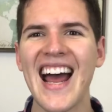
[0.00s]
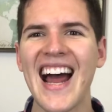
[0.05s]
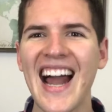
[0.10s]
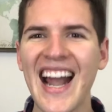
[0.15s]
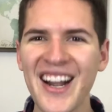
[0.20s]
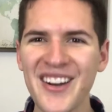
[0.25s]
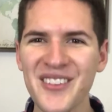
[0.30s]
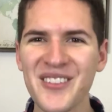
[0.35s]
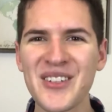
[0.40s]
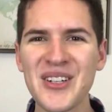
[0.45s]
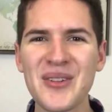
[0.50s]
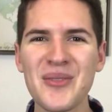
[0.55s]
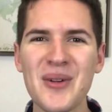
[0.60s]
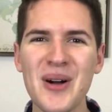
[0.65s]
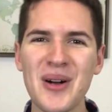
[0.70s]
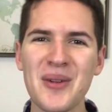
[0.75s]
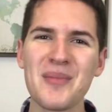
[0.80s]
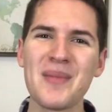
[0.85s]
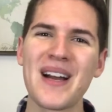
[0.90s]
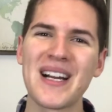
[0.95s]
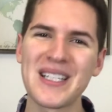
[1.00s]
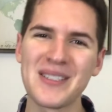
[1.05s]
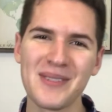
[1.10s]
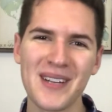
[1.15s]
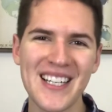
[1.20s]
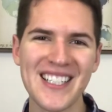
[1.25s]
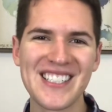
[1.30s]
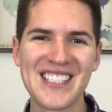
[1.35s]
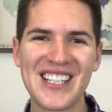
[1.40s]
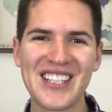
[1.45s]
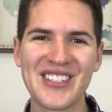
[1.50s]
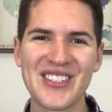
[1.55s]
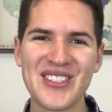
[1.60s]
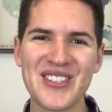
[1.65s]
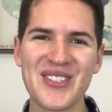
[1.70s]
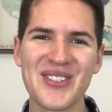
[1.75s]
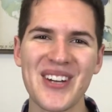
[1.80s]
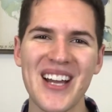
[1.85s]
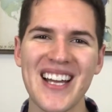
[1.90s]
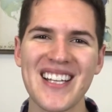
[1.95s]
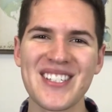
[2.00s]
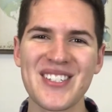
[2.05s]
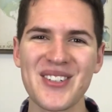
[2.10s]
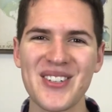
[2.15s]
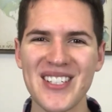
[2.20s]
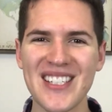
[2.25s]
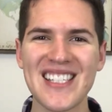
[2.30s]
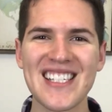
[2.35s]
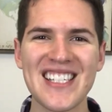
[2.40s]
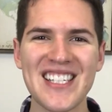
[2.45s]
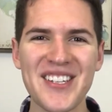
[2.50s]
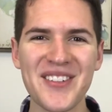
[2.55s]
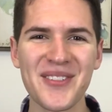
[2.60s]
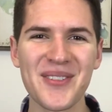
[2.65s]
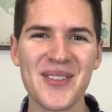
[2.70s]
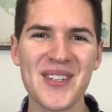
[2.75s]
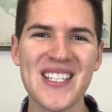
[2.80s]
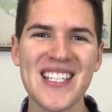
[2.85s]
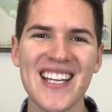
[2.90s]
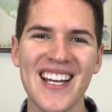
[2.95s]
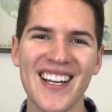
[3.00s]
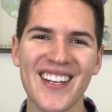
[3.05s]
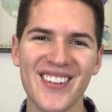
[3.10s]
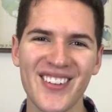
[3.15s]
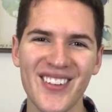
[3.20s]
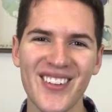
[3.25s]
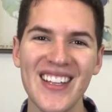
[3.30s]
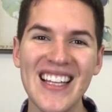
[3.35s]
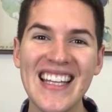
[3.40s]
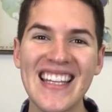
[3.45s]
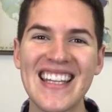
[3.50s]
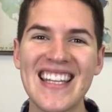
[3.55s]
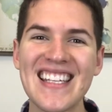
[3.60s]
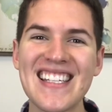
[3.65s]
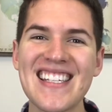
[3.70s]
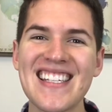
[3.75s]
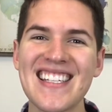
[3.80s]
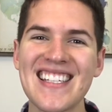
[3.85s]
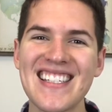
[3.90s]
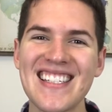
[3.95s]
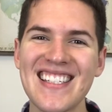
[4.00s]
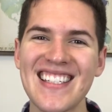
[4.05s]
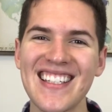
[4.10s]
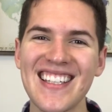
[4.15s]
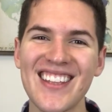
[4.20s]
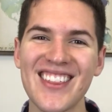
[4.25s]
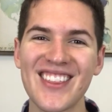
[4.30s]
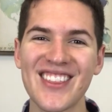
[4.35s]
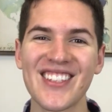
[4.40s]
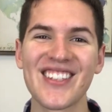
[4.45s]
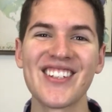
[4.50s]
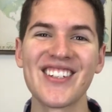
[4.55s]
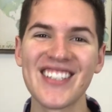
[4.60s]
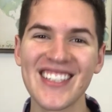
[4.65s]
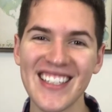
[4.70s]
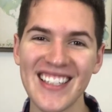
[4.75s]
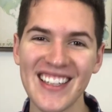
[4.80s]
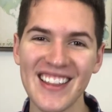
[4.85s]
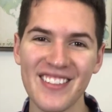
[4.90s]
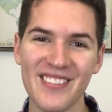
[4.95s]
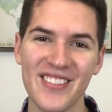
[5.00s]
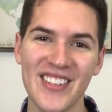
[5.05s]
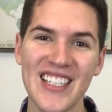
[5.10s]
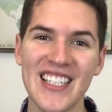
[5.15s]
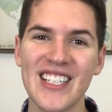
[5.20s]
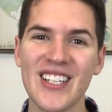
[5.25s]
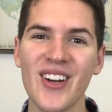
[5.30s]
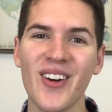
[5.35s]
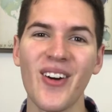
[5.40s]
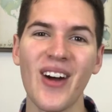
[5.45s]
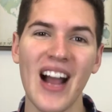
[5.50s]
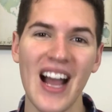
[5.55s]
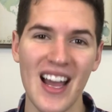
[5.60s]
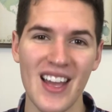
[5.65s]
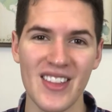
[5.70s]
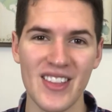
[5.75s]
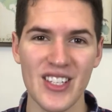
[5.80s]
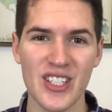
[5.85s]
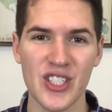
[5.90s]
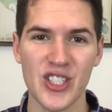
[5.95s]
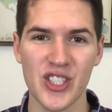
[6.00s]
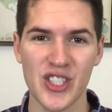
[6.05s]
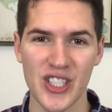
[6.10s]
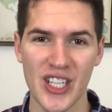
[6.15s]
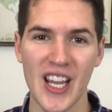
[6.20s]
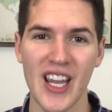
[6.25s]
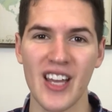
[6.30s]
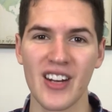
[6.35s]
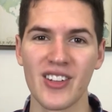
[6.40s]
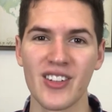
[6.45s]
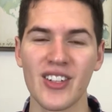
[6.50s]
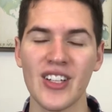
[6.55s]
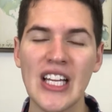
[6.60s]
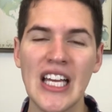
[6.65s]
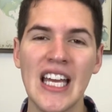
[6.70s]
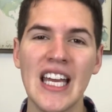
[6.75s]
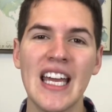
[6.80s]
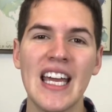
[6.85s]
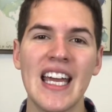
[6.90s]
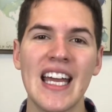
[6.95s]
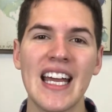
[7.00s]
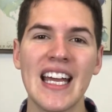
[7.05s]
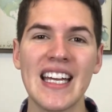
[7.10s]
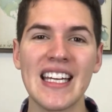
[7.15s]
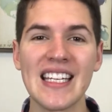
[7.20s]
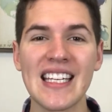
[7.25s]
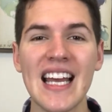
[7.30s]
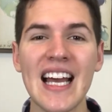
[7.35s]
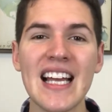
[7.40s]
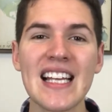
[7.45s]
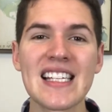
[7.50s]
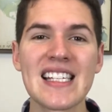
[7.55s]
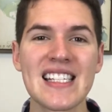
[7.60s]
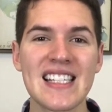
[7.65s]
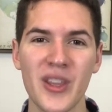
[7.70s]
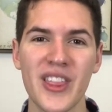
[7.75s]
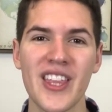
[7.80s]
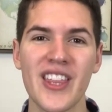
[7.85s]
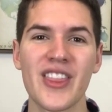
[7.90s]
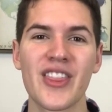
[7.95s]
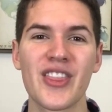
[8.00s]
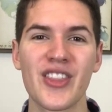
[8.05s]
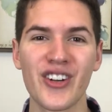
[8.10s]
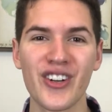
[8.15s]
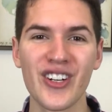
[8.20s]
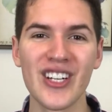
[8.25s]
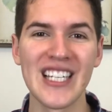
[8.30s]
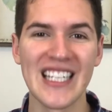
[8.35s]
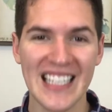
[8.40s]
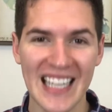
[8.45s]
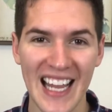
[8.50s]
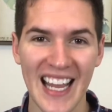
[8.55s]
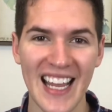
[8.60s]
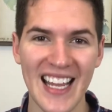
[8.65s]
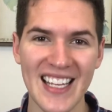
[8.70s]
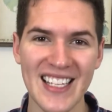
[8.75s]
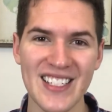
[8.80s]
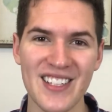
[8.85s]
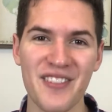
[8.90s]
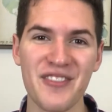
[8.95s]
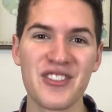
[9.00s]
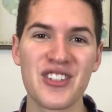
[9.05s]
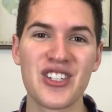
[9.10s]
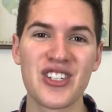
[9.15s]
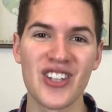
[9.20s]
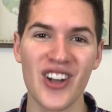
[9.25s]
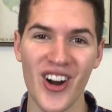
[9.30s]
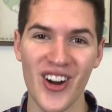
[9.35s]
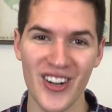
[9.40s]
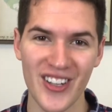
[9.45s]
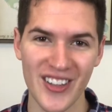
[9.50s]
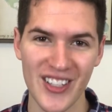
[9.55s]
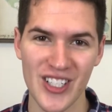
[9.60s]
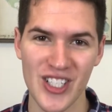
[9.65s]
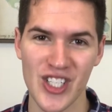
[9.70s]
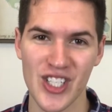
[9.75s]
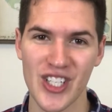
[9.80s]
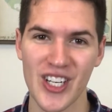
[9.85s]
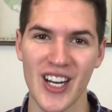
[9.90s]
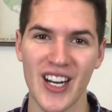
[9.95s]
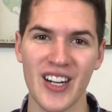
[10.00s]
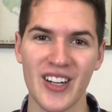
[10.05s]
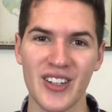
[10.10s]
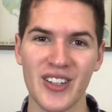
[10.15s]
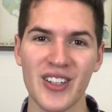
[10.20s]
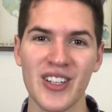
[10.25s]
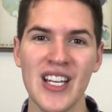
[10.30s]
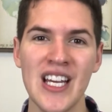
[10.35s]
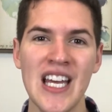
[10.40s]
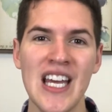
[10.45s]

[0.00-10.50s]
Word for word: Hi everyone and welcome back to my channel. So as you can see from the title, this is the thirtieth video on this channel. And yes, within thirty days of starting this channel.